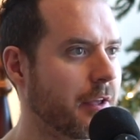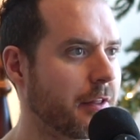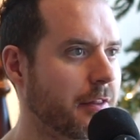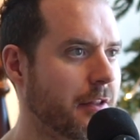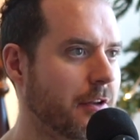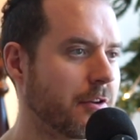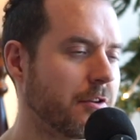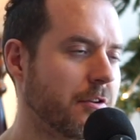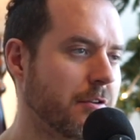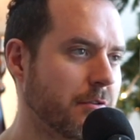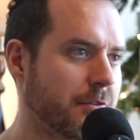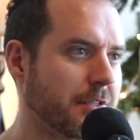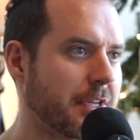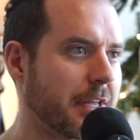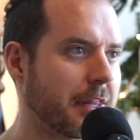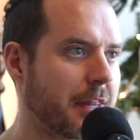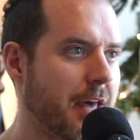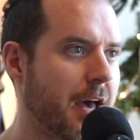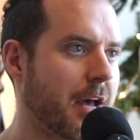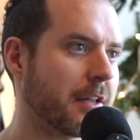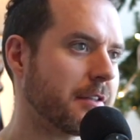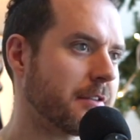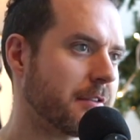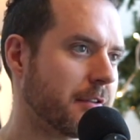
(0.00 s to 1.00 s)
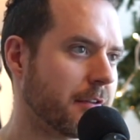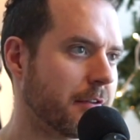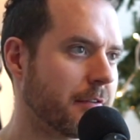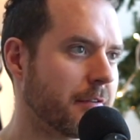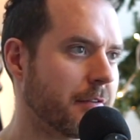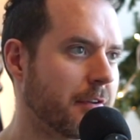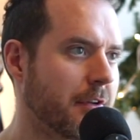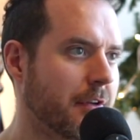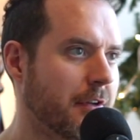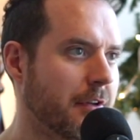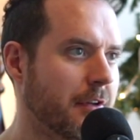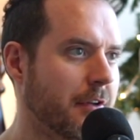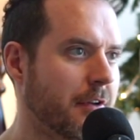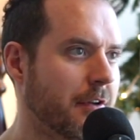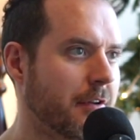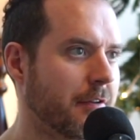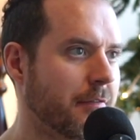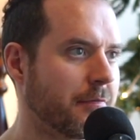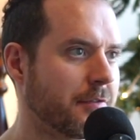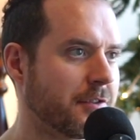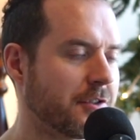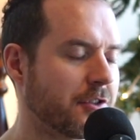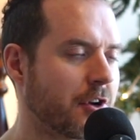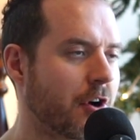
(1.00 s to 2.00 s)
And then using that to
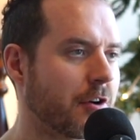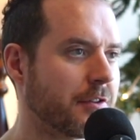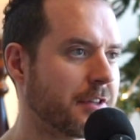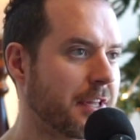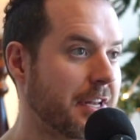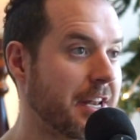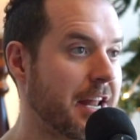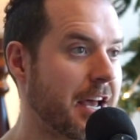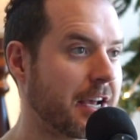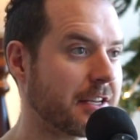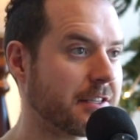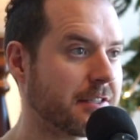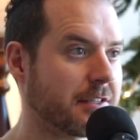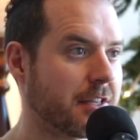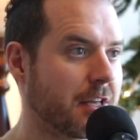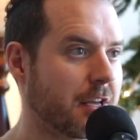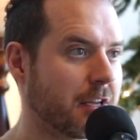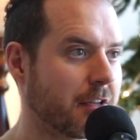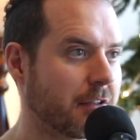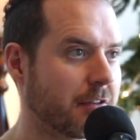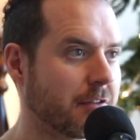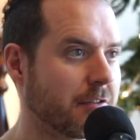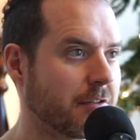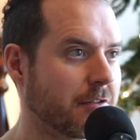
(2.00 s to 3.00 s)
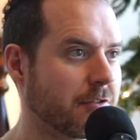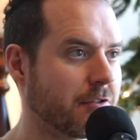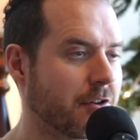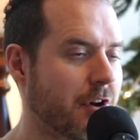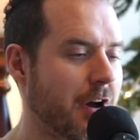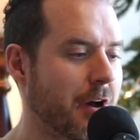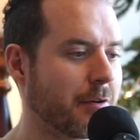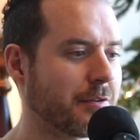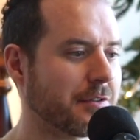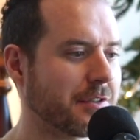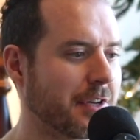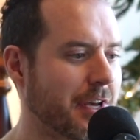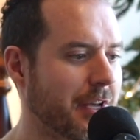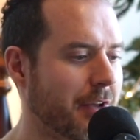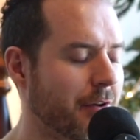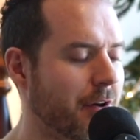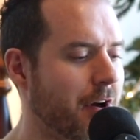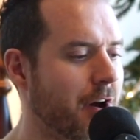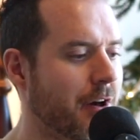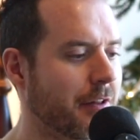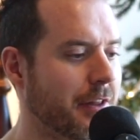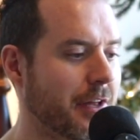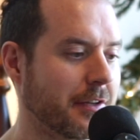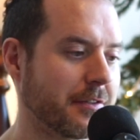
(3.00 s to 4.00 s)
start the next thing. Yeah. So I was like,
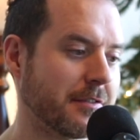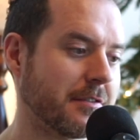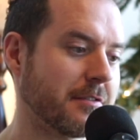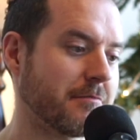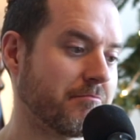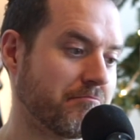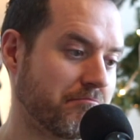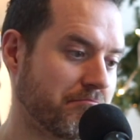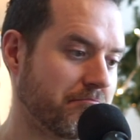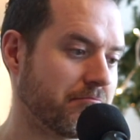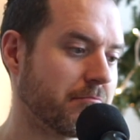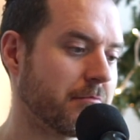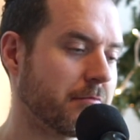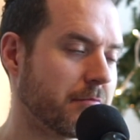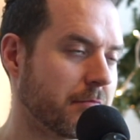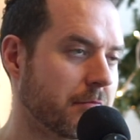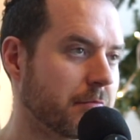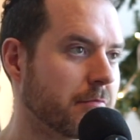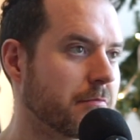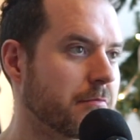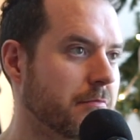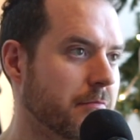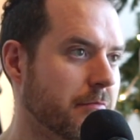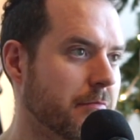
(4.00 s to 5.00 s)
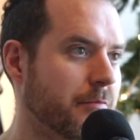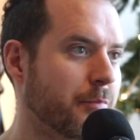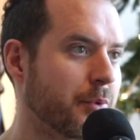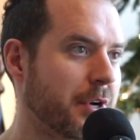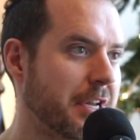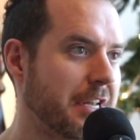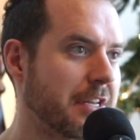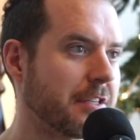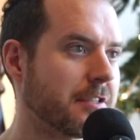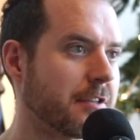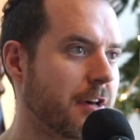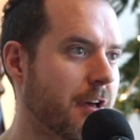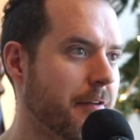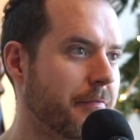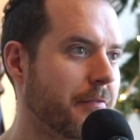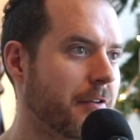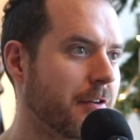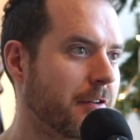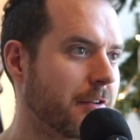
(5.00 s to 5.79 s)
oh, that's pretty insightful.